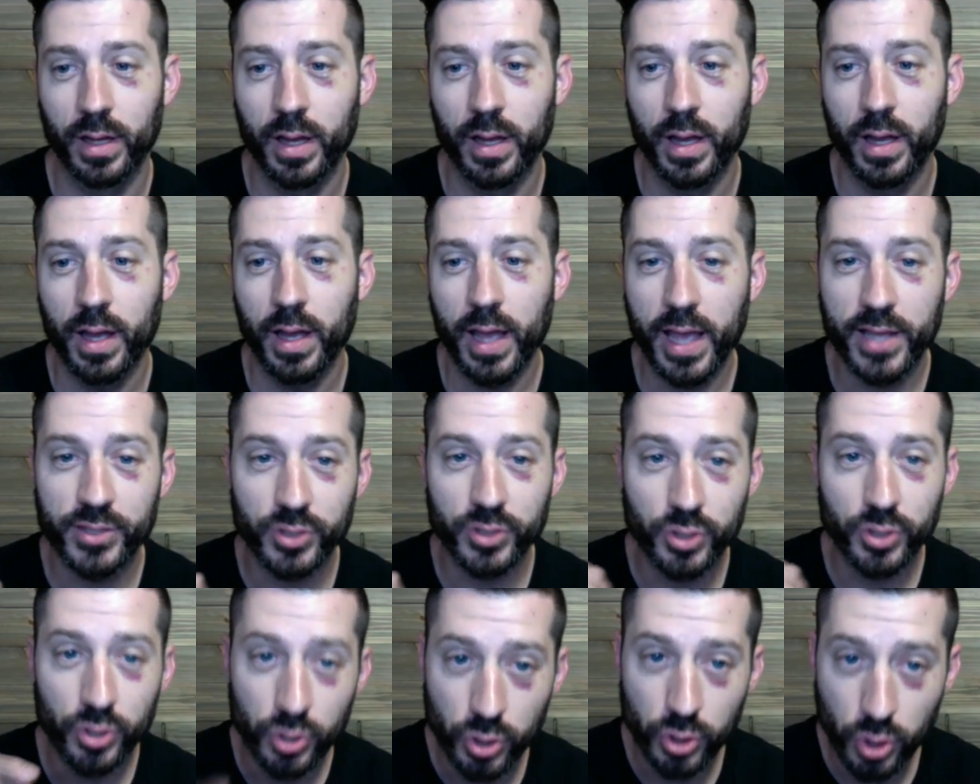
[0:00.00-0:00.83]

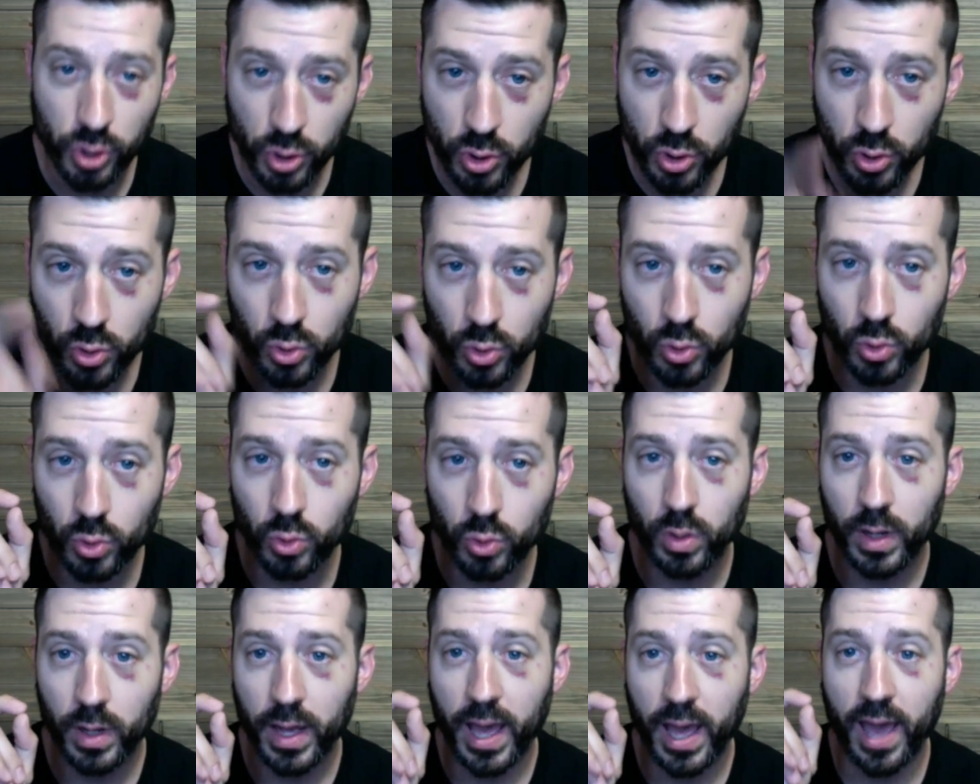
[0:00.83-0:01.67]
as
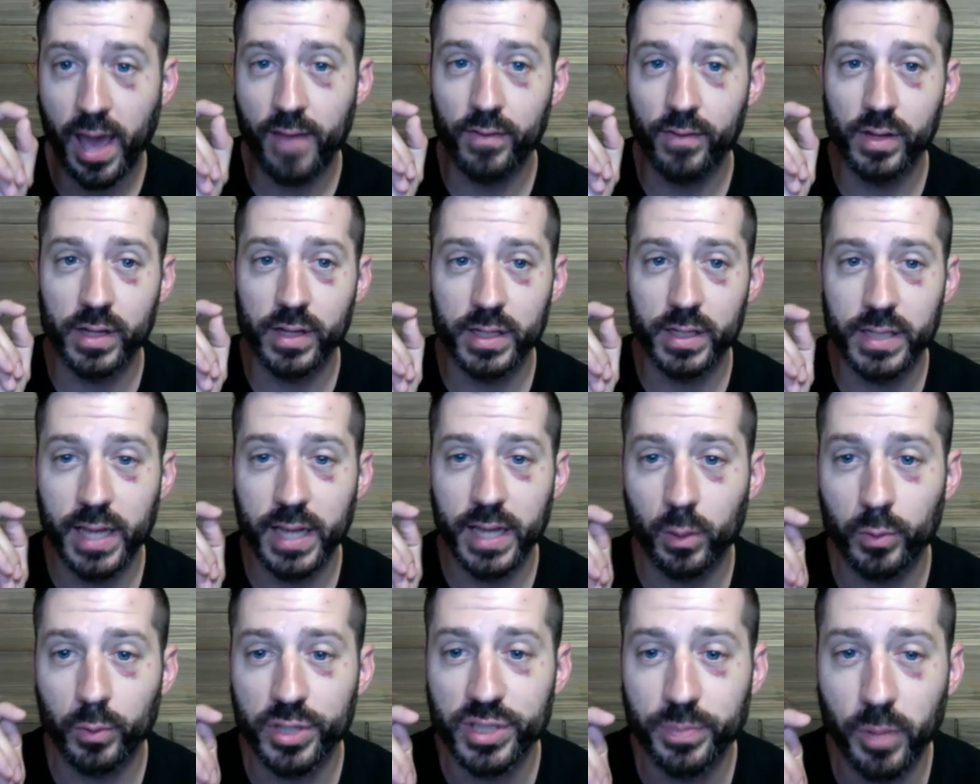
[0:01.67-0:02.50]
you having to
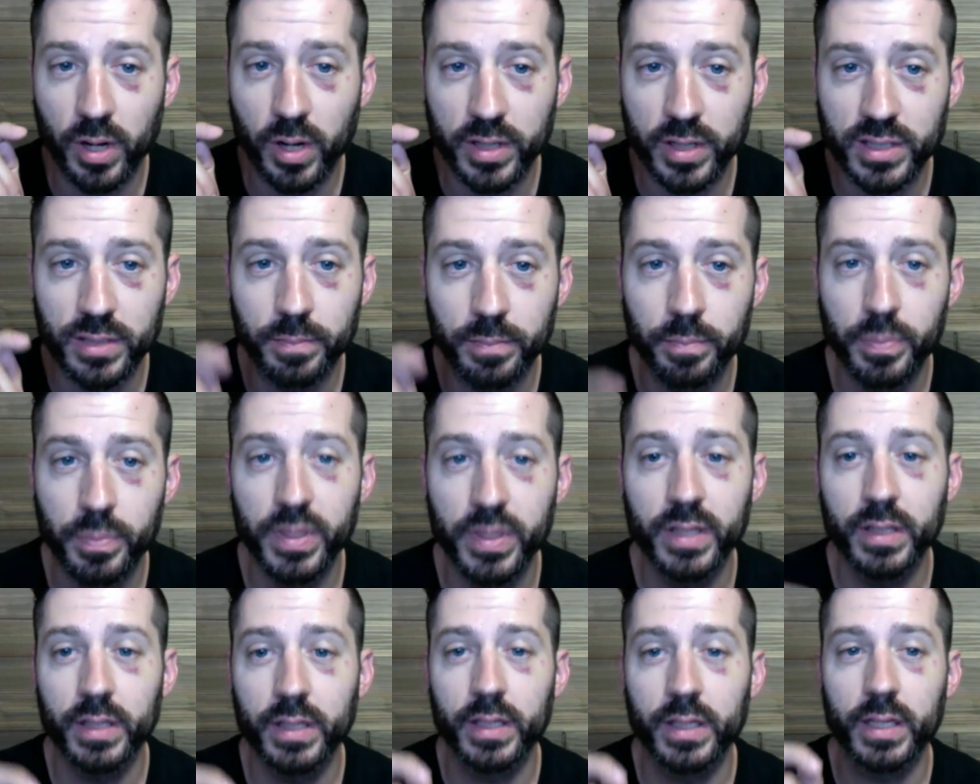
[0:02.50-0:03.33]
take
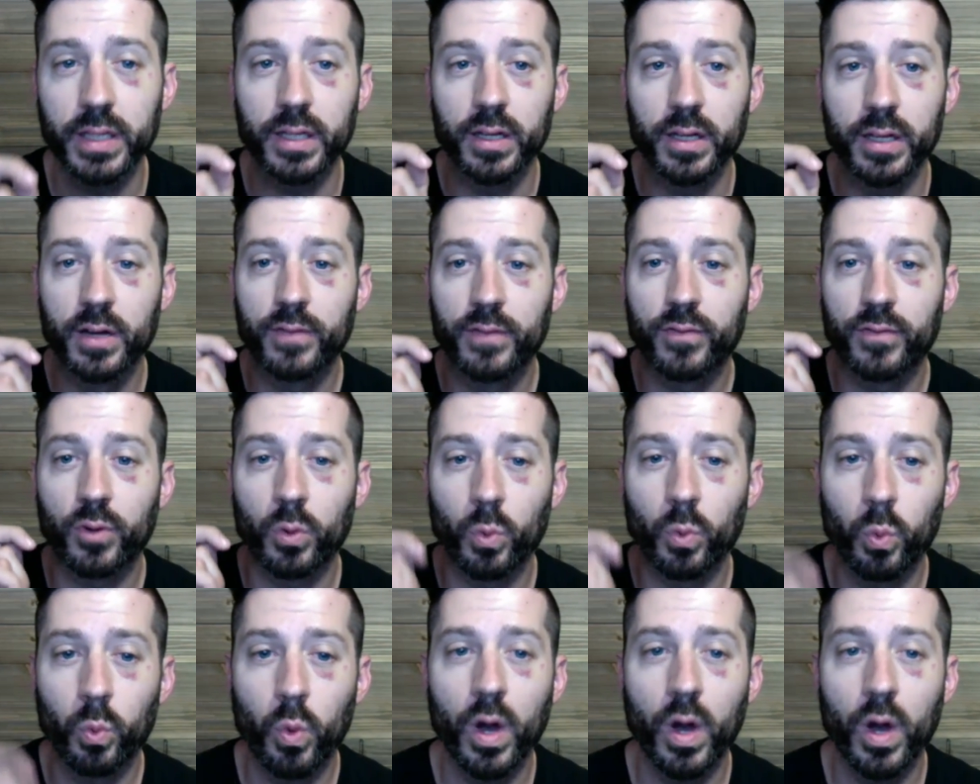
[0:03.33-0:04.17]
responsibility for
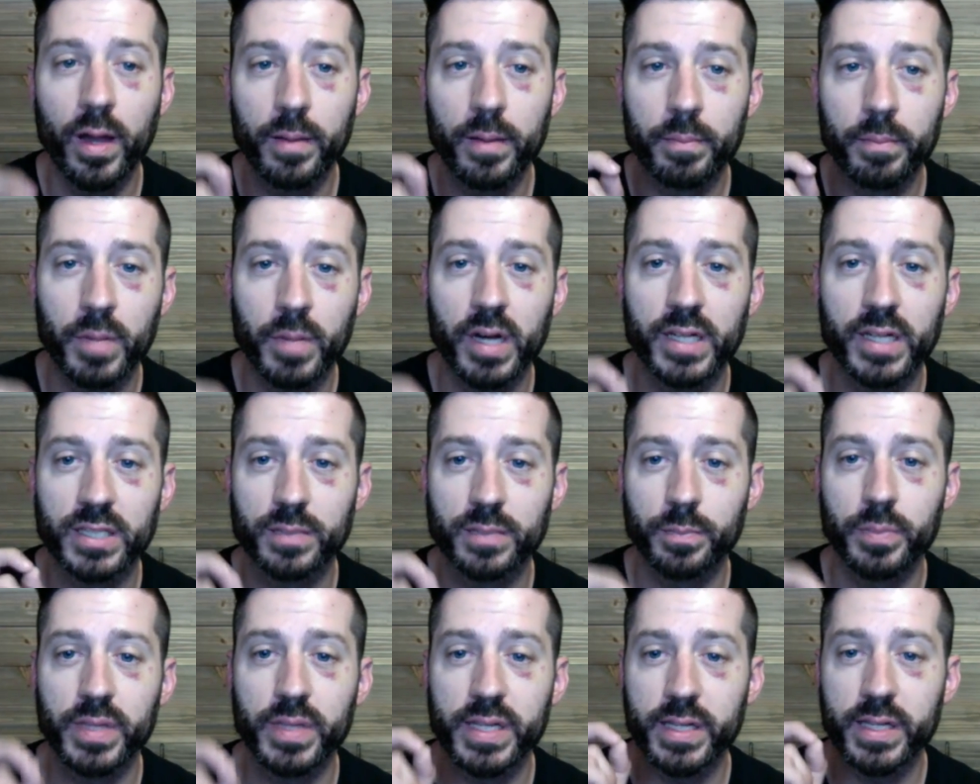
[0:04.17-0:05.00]
what
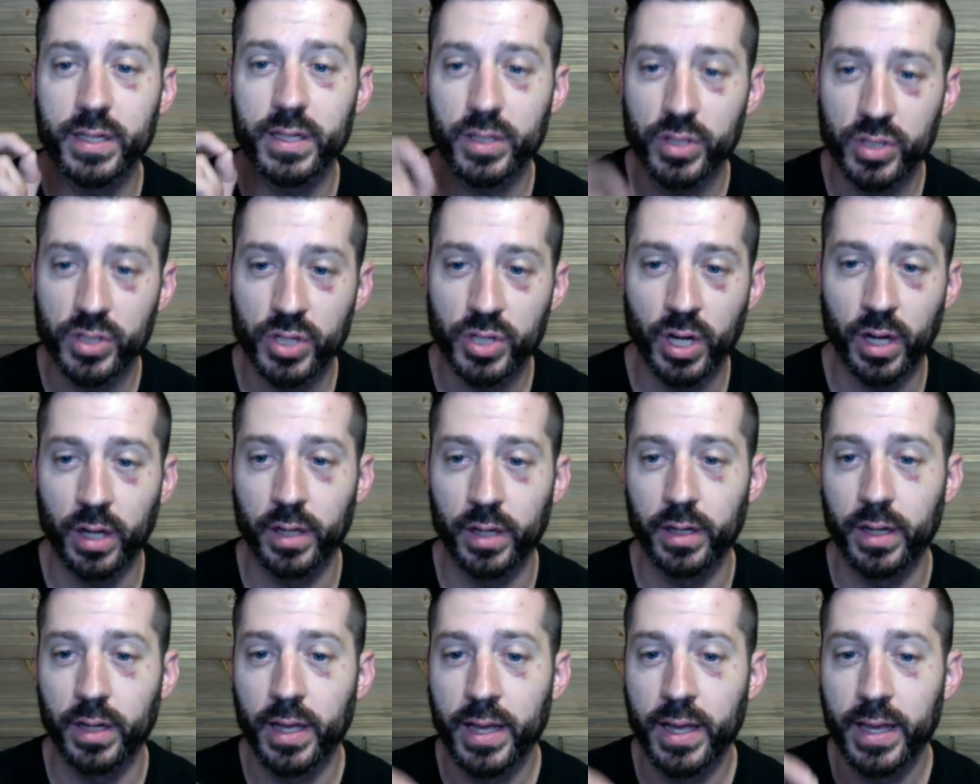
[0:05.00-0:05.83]
must be
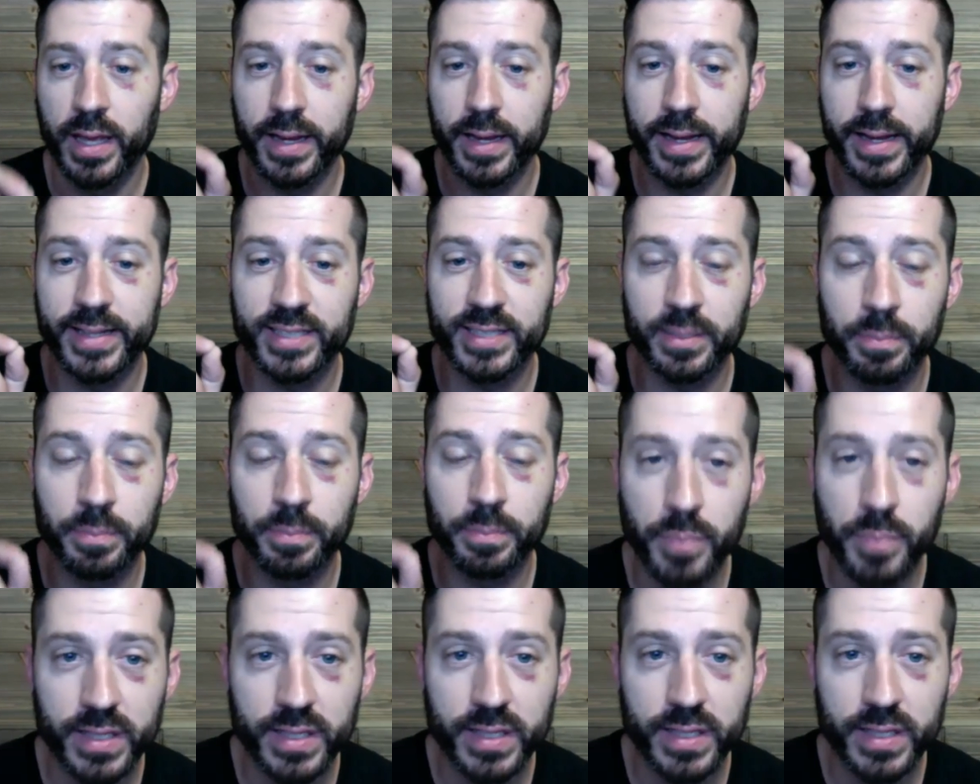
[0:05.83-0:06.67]
done. And as a
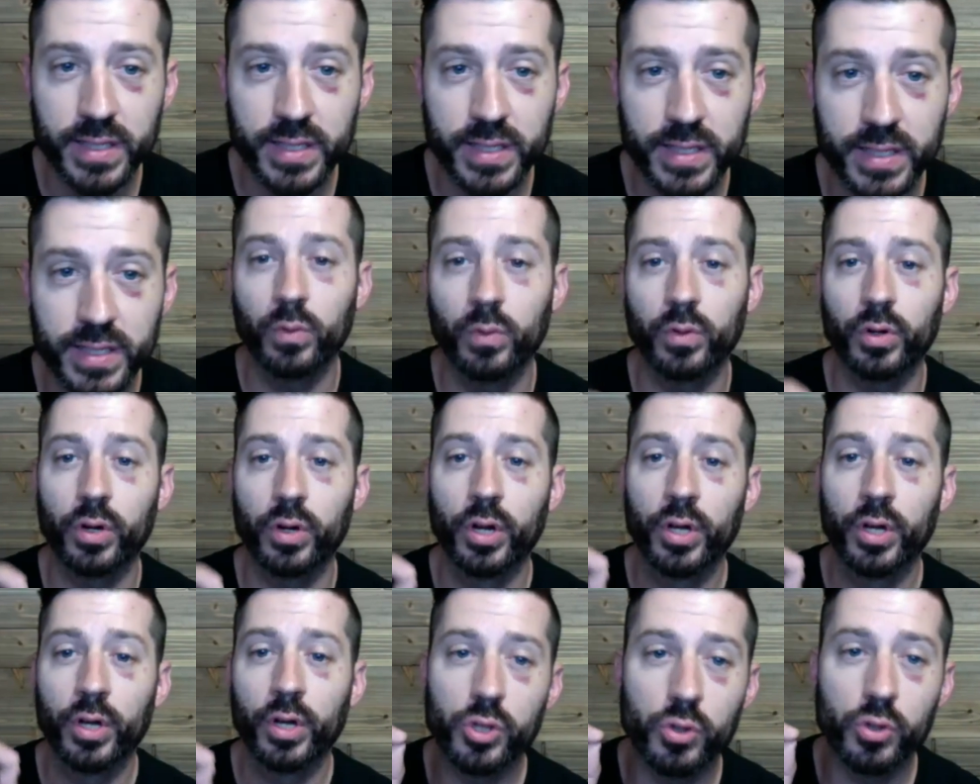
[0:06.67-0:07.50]
business
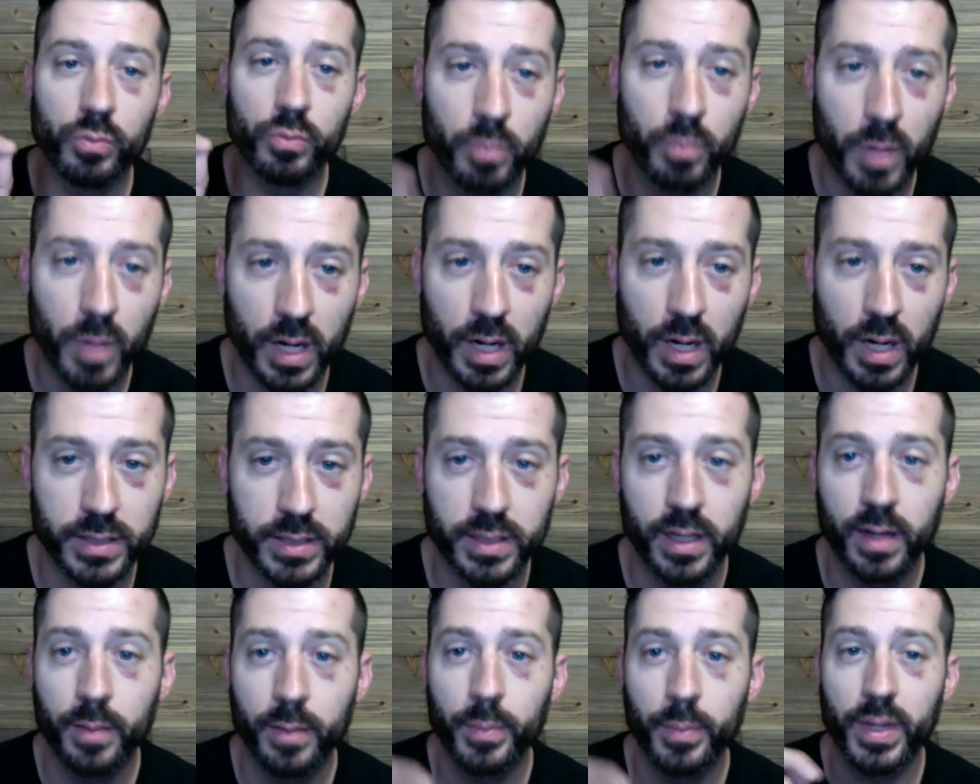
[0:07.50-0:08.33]
owner, you must.
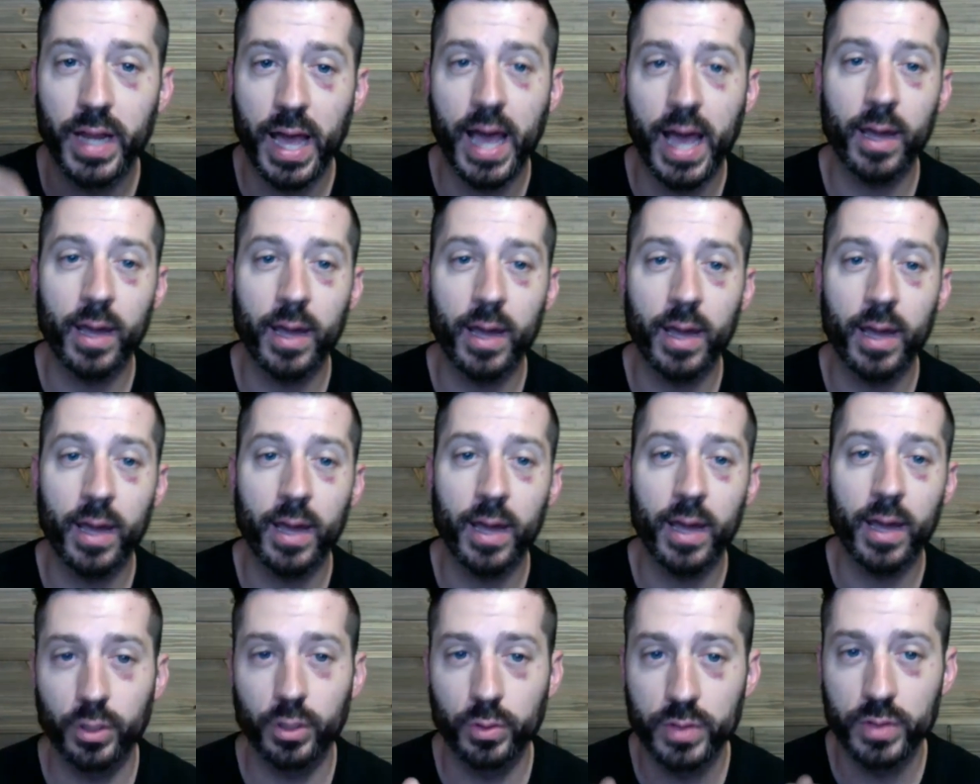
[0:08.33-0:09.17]
But I want
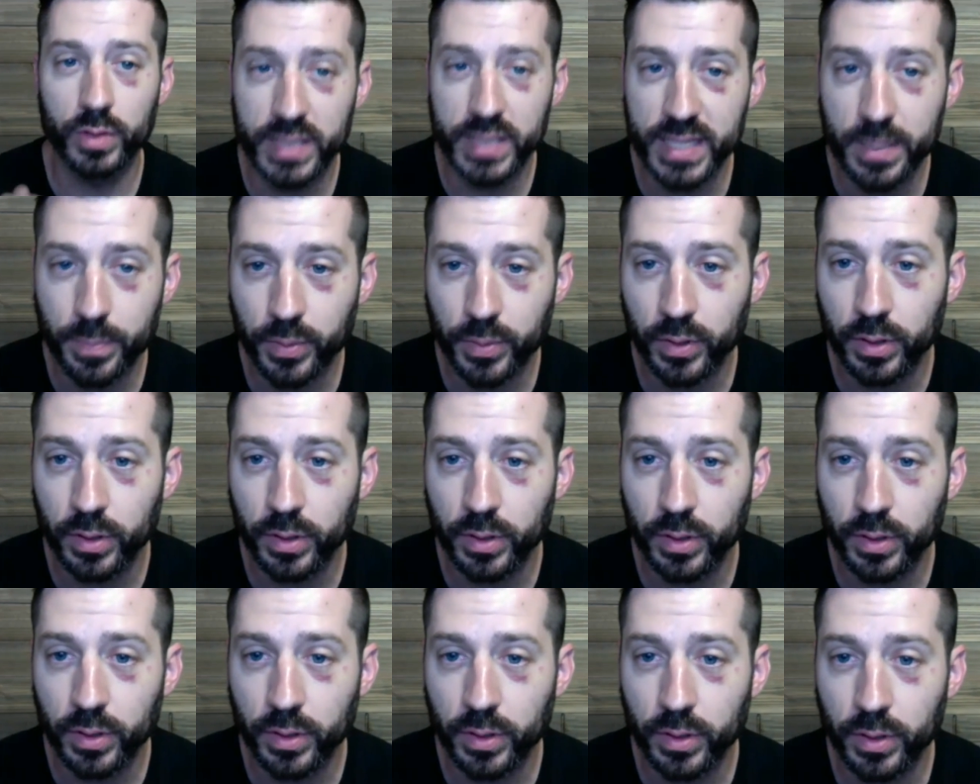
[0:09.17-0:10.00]
to go
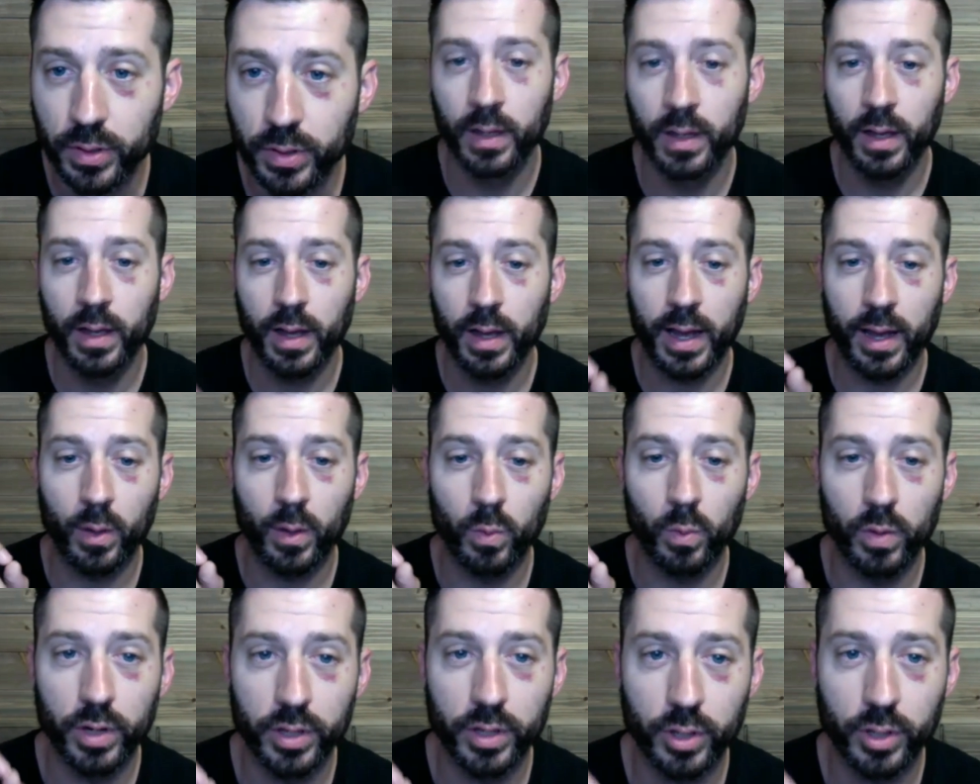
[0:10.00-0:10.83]
deeper. I
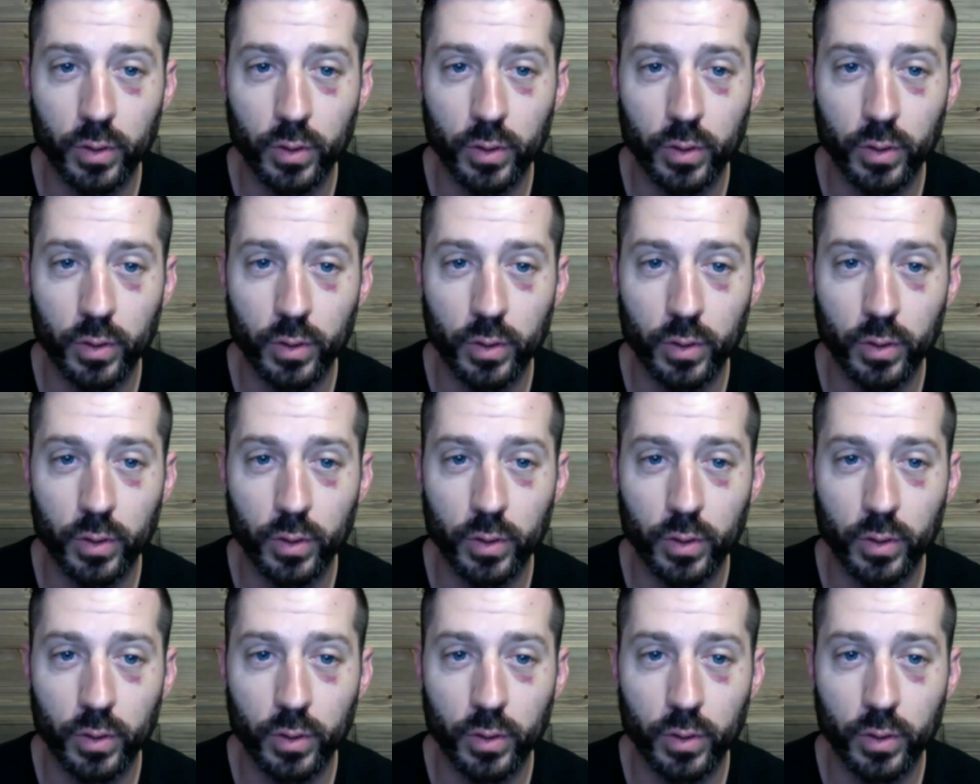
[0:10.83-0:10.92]
want to go